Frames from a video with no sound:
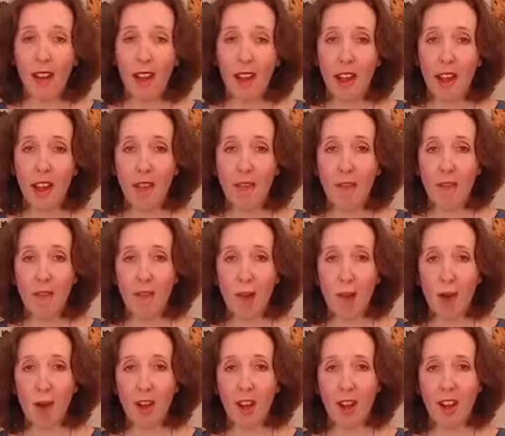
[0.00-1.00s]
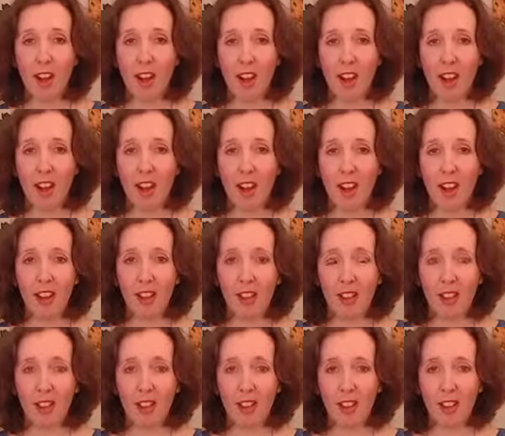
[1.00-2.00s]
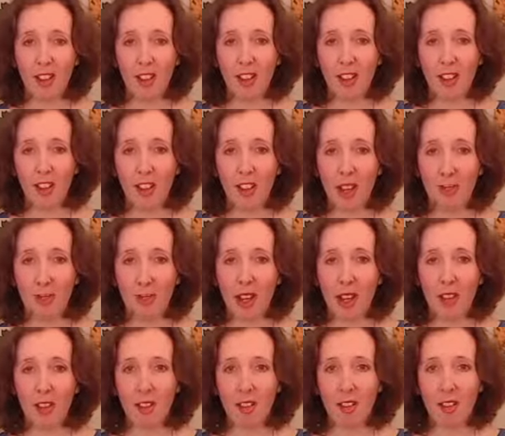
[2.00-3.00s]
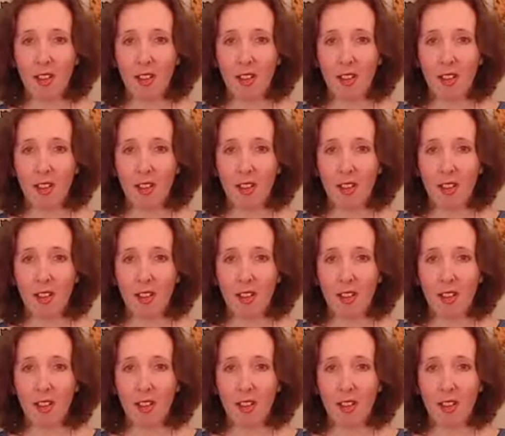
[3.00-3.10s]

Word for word: Everyone has access to this space.